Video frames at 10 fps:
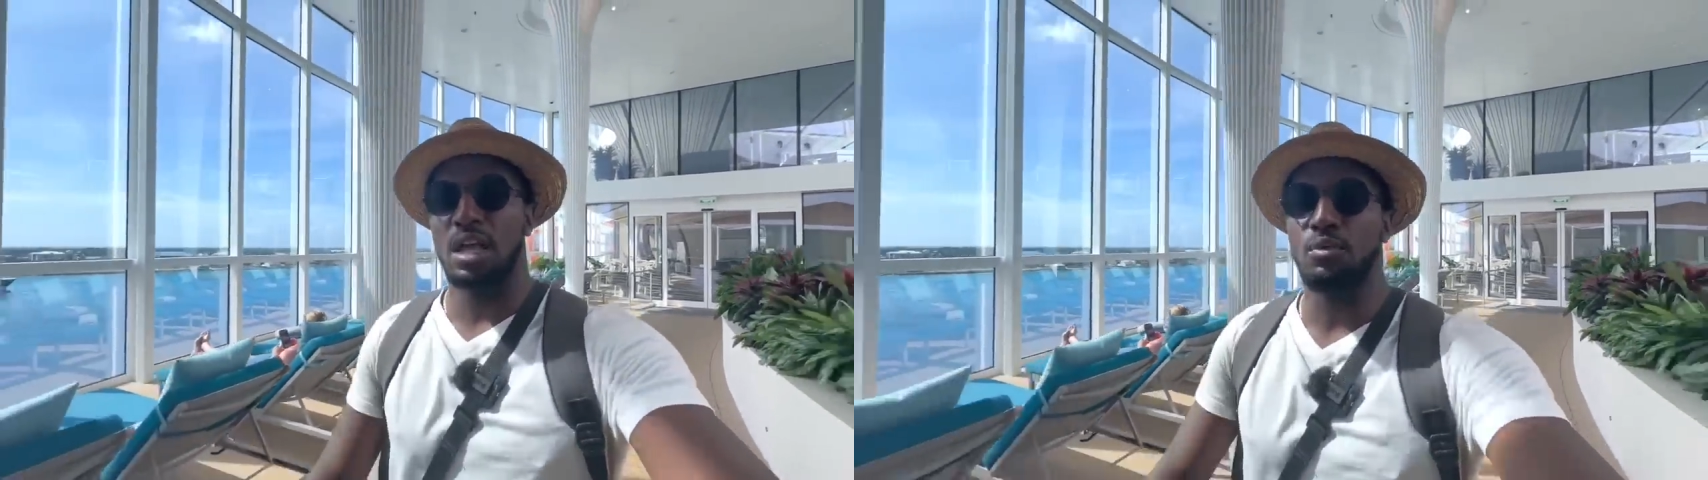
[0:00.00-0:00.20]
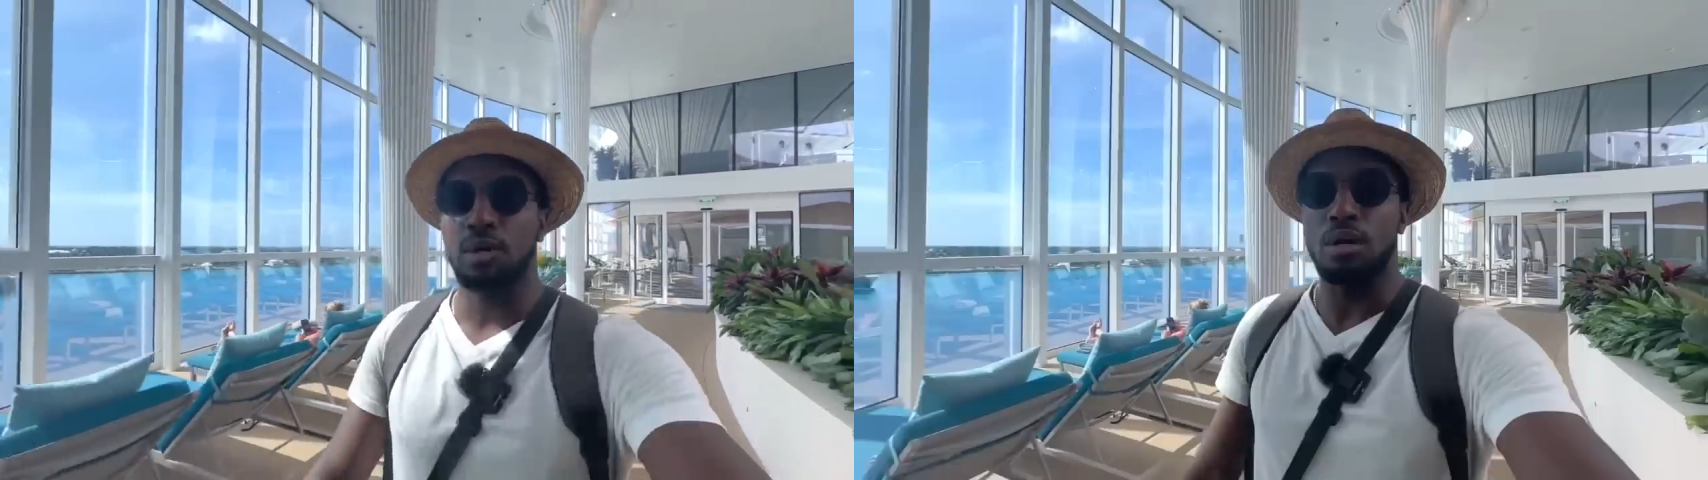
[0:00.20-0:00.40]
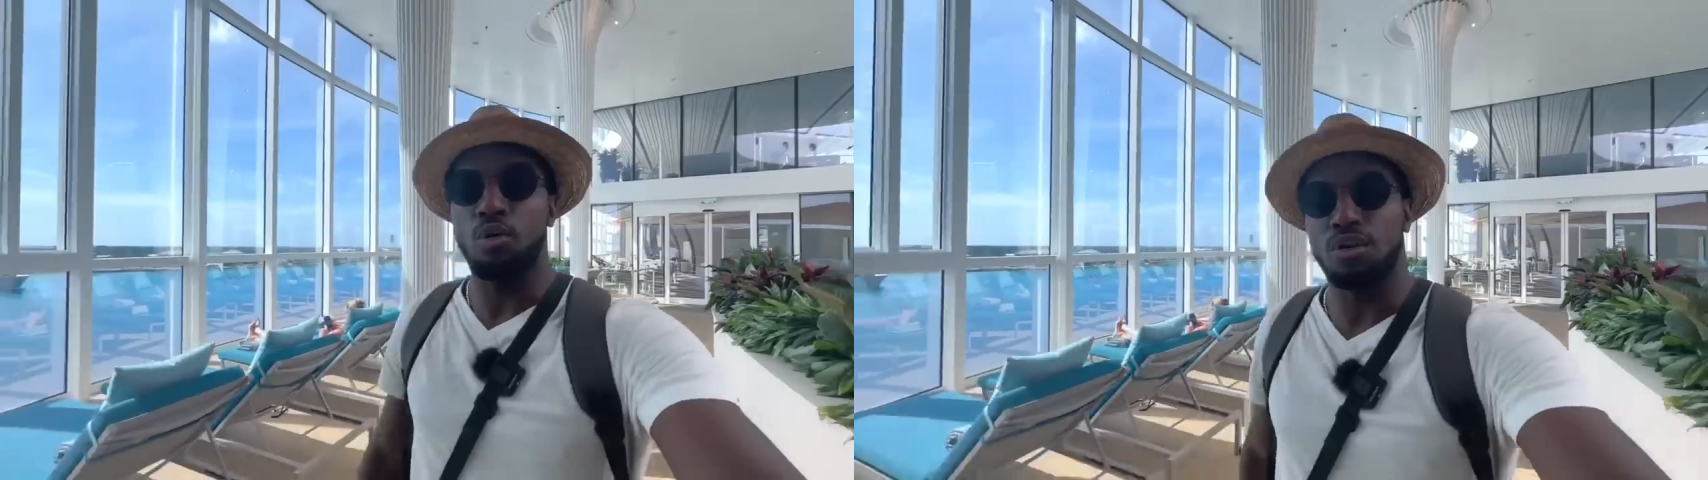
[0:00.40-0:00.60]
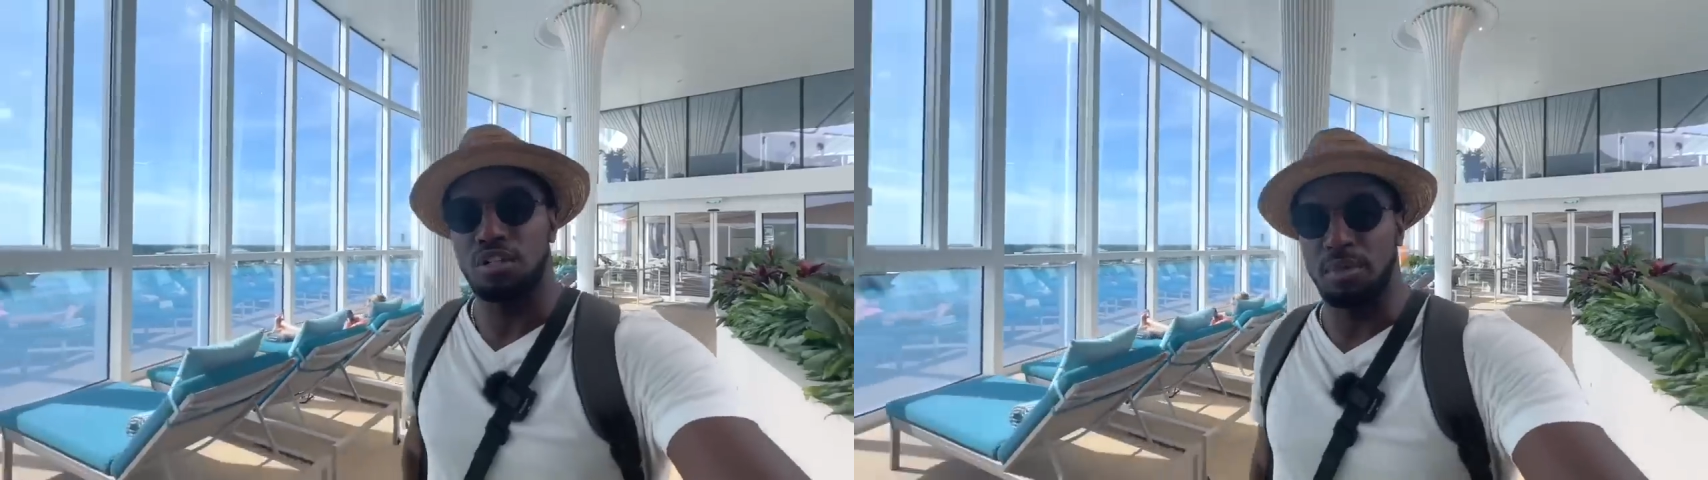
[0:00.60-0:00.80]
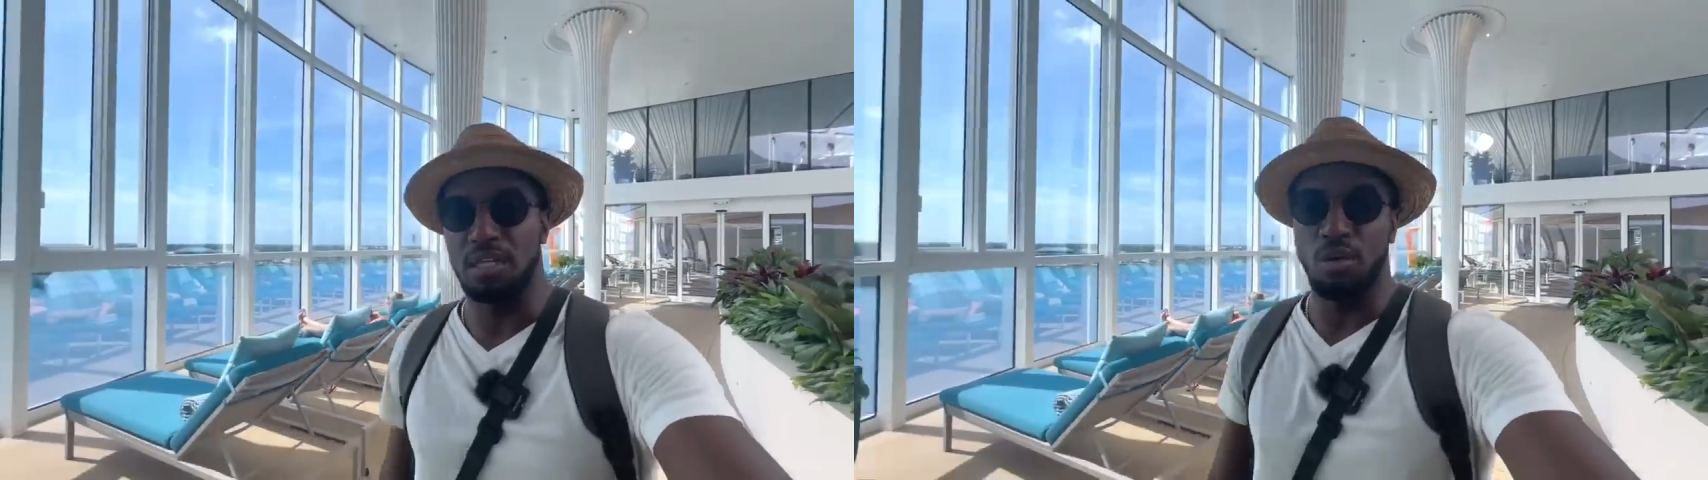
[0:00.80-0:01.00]
and we are going
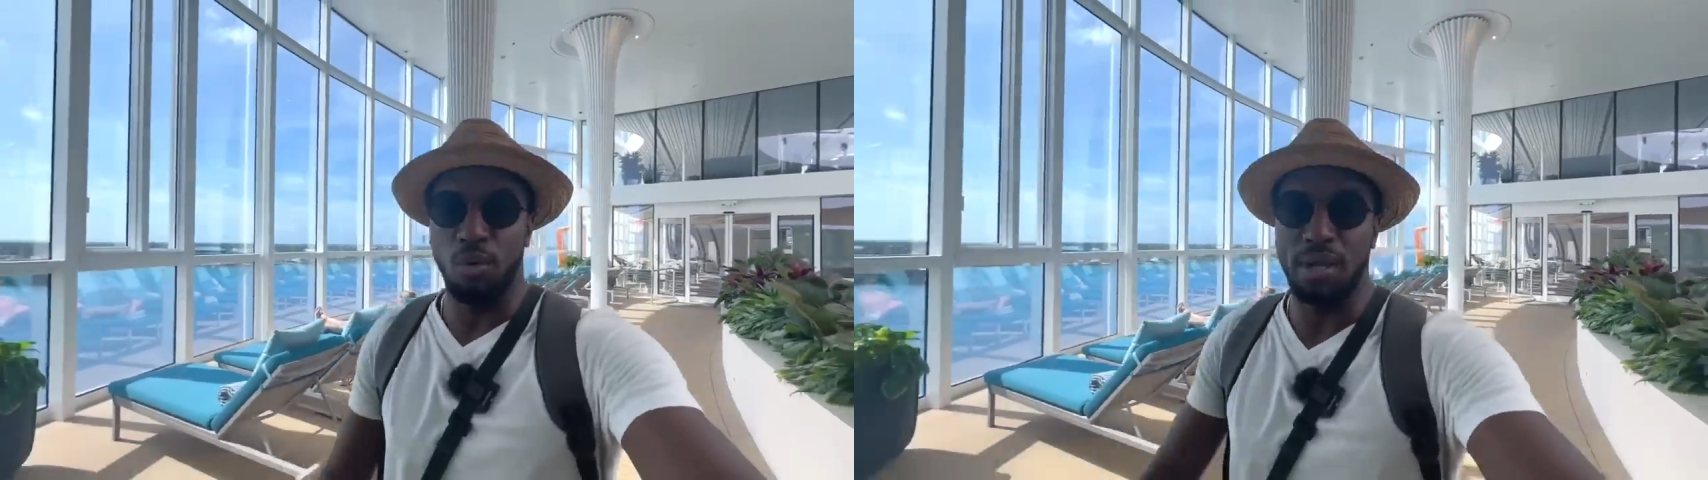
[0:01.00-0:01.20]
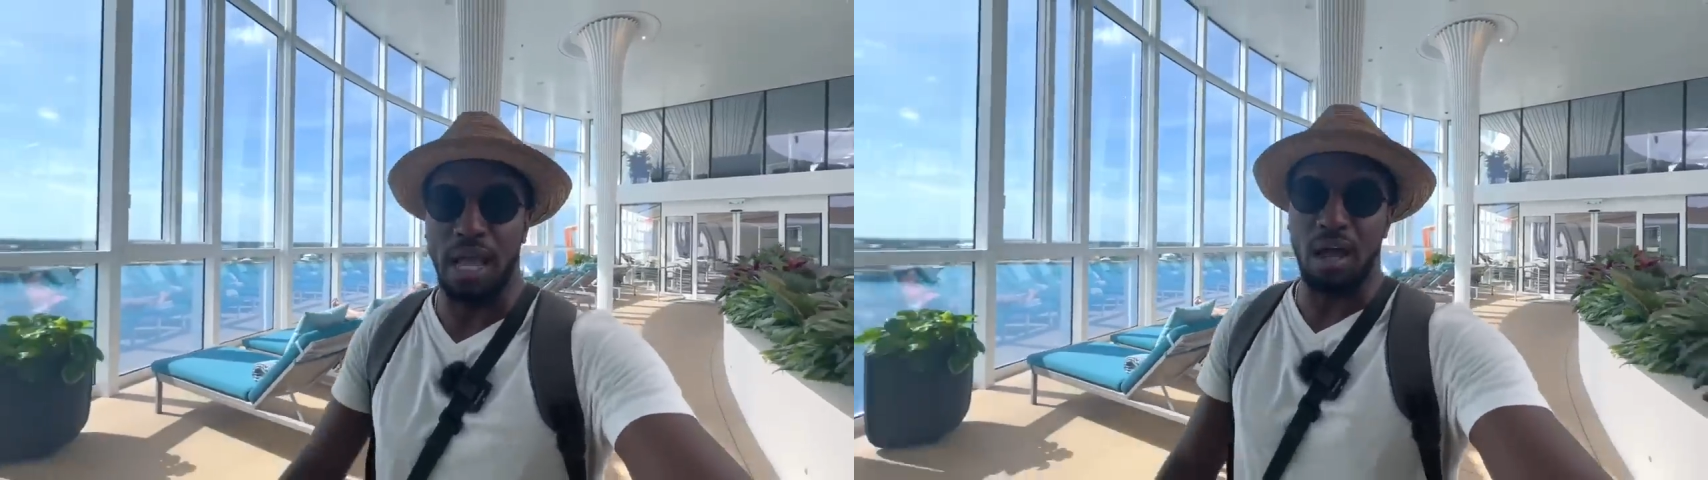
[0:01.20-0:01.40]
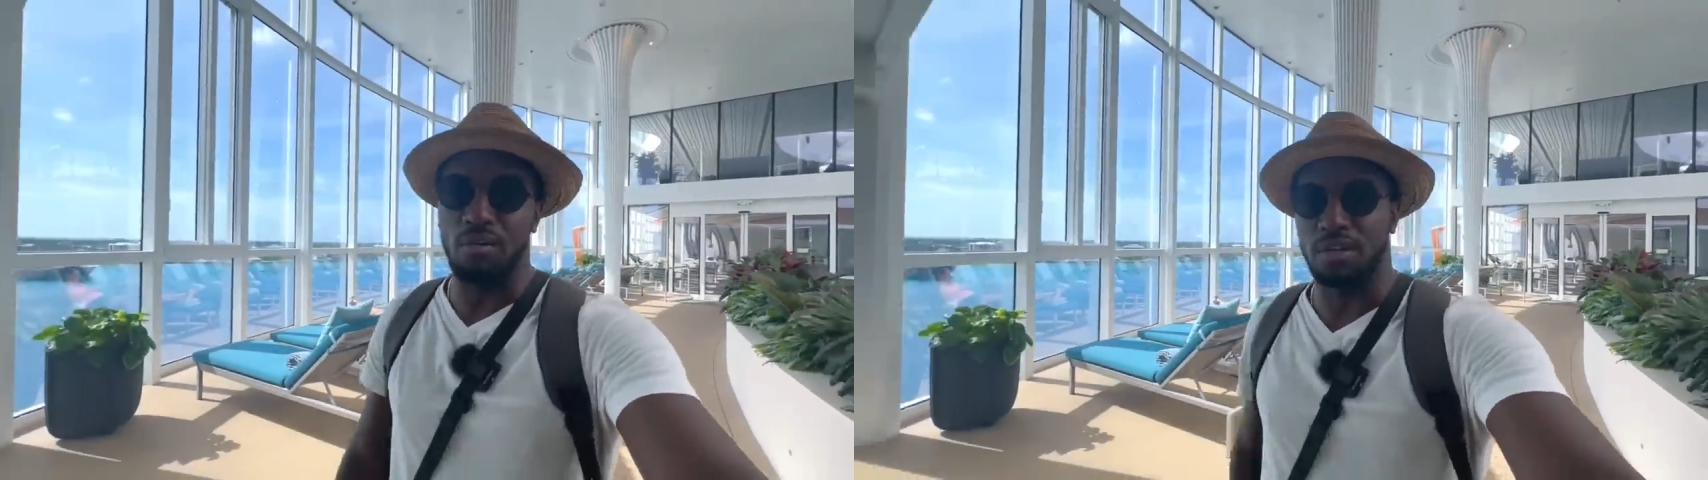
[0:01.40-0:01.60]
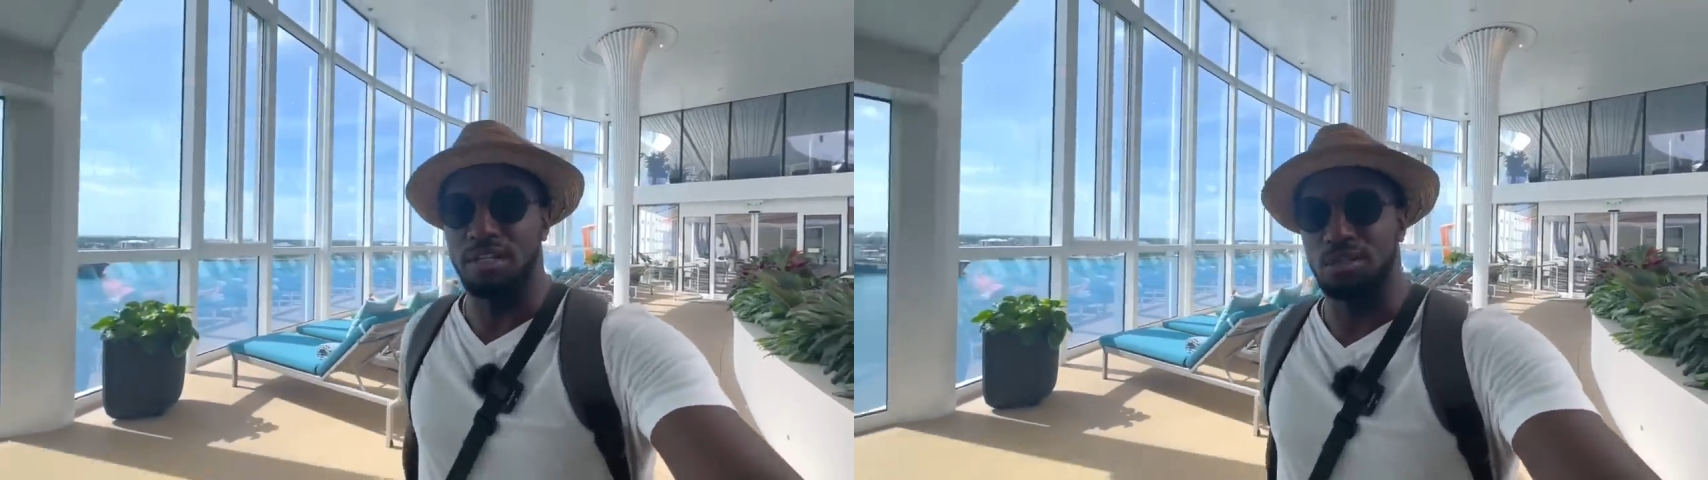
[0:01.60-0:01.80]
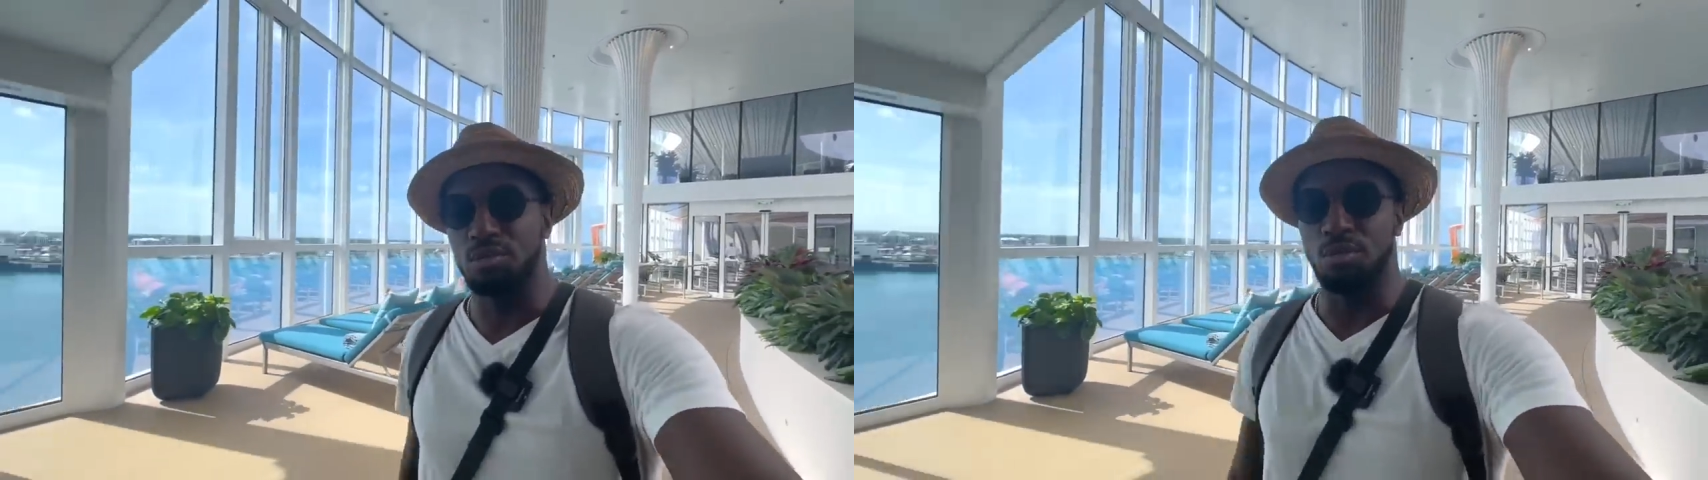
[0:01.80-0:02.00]
to be going out
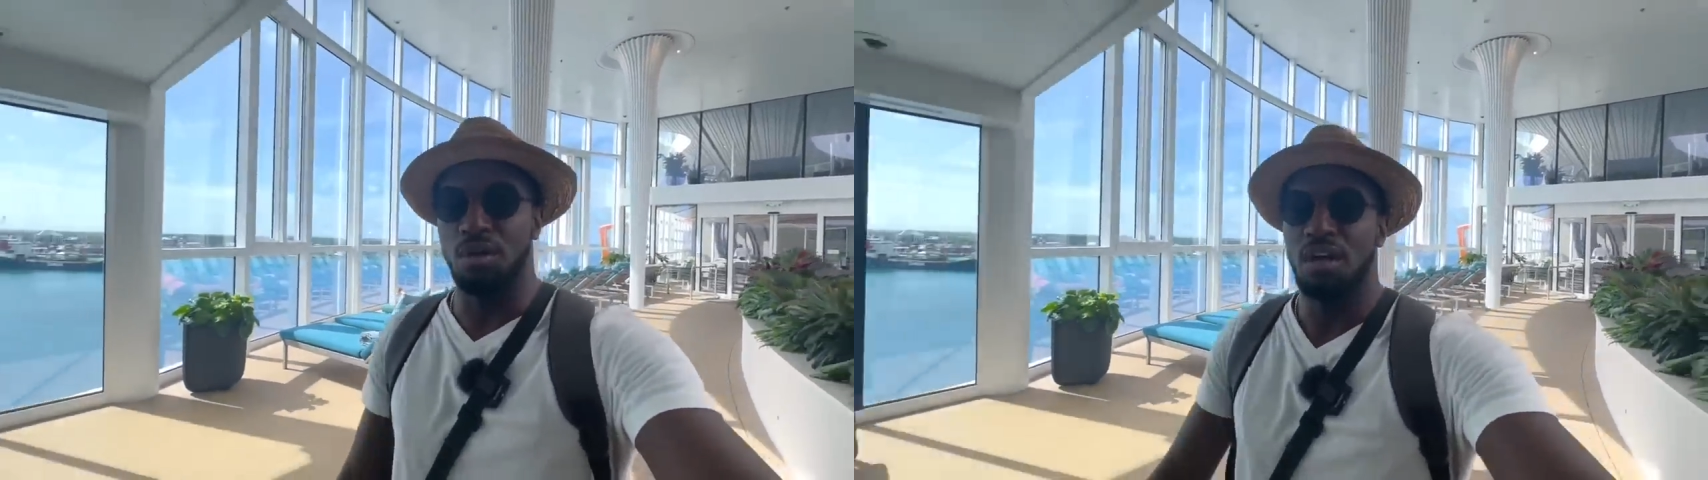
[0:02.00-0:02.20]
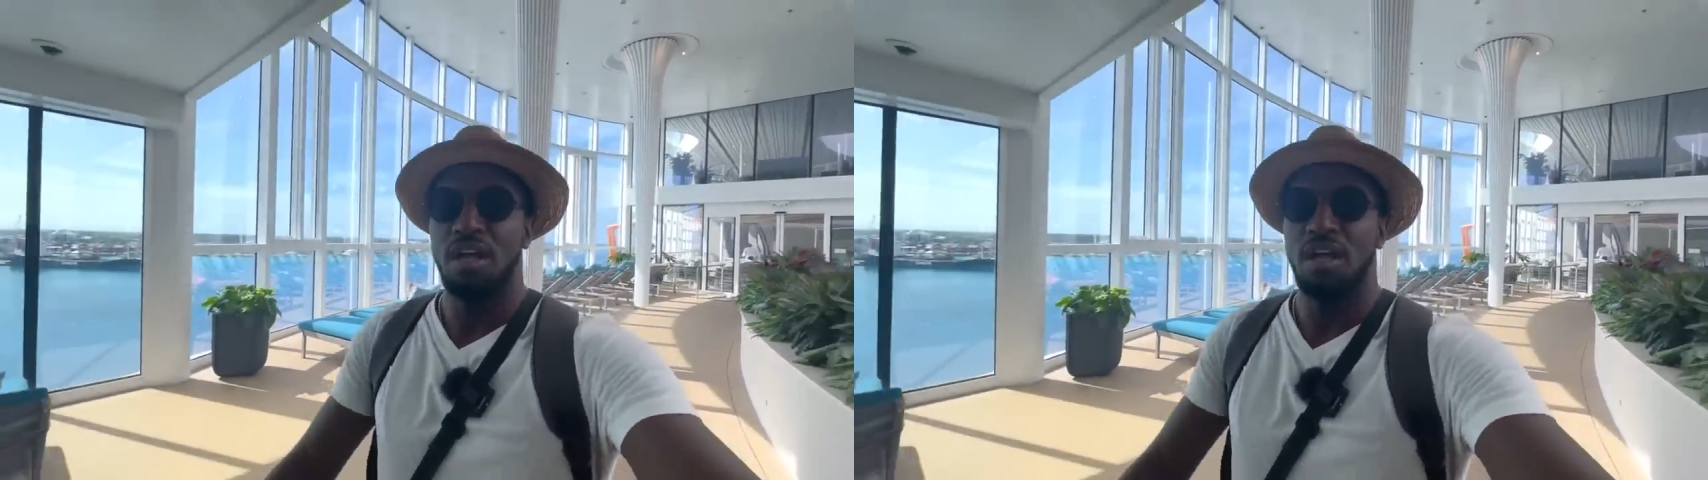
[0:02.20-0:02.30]
into